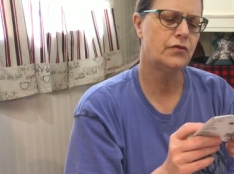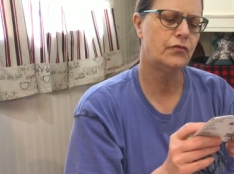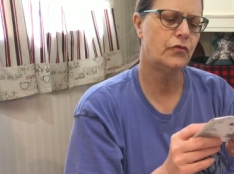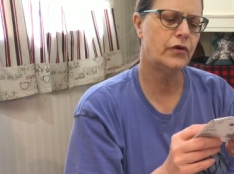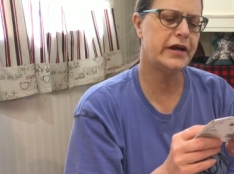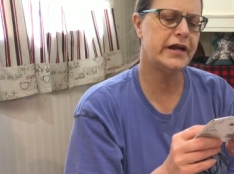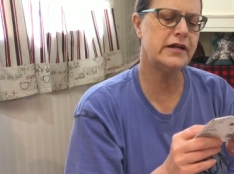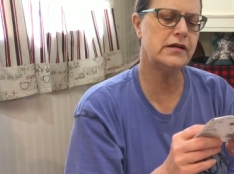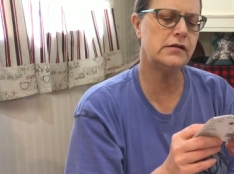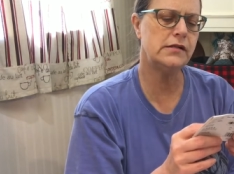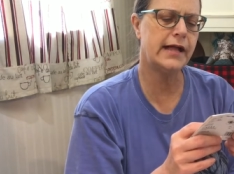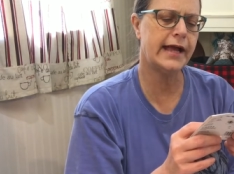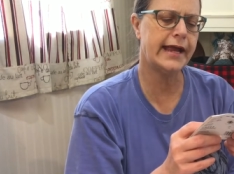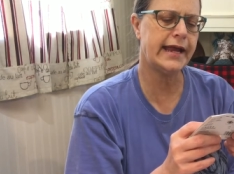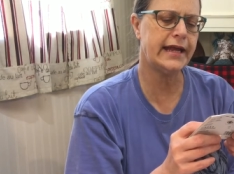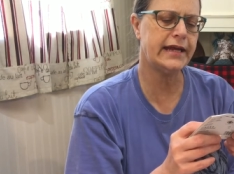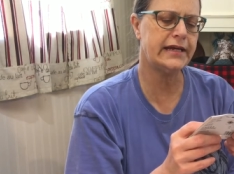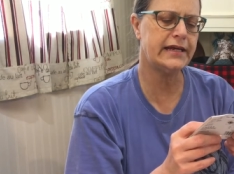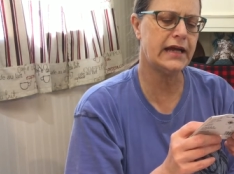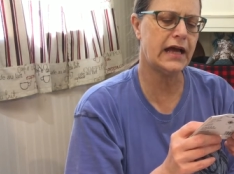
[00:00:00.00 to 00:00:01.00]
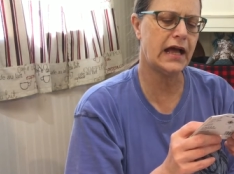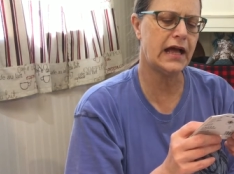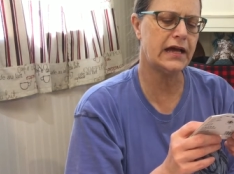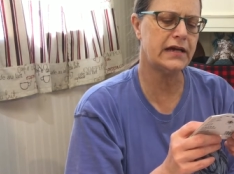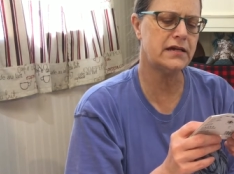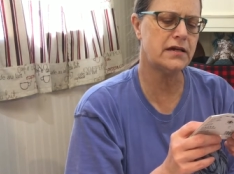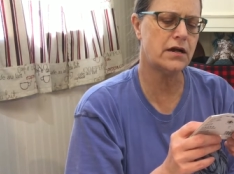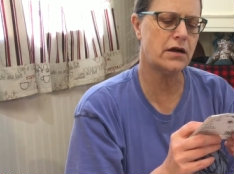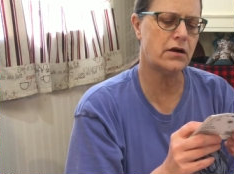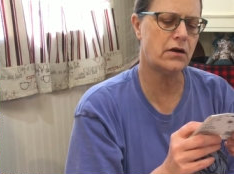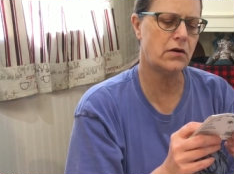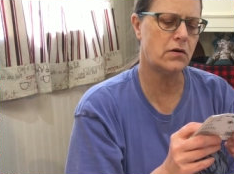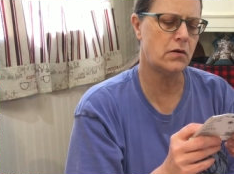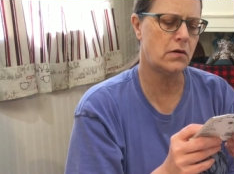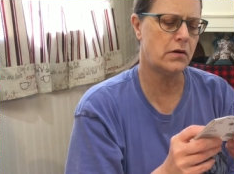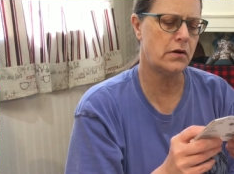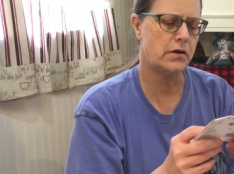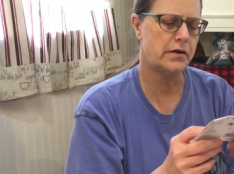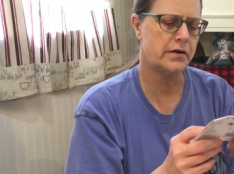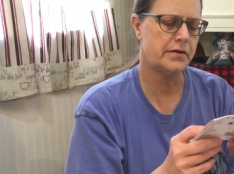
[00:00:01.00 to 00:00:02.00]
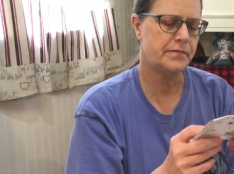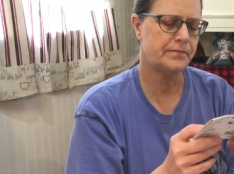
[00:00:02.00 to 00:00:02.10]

Real hand-dyed yarn.